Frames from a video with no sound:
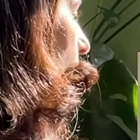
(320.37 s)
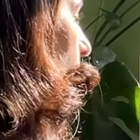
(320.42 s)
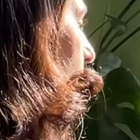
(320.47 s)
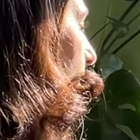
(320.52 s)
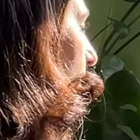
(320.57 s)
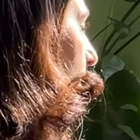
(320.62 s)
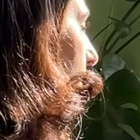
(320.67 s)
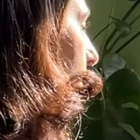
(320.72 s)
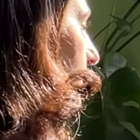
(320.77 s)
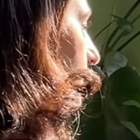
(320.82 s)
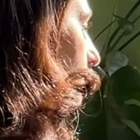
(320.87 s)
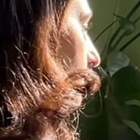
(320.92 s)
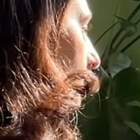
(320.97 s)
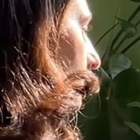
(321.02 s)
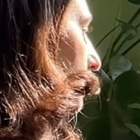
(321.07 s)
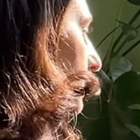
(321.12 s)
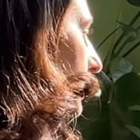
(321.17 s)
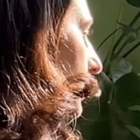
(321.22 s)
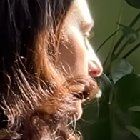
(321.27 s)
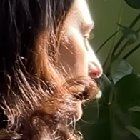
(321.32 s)
And then these
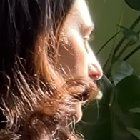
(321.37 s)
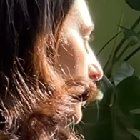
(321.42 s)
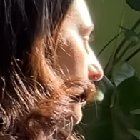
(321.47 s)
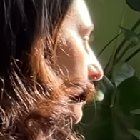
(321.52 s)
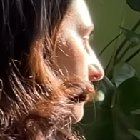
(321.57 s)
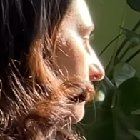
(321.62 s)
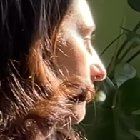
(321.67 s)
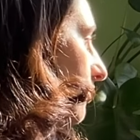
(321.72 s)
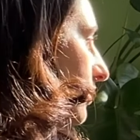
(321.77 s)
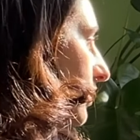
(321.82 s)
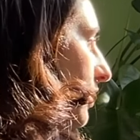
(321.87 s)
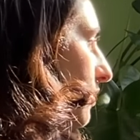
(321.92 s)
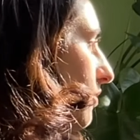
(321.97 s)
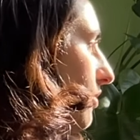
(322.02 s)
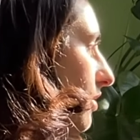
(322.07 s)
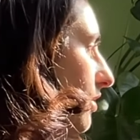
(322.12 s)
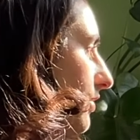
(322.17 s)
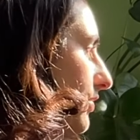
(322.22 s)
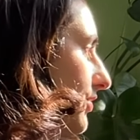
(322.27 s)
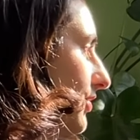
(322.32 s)
are bikinis, so that will
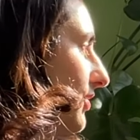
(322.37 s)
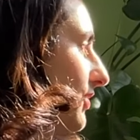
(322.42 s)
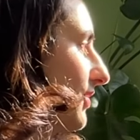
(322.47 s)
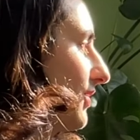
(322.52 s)
also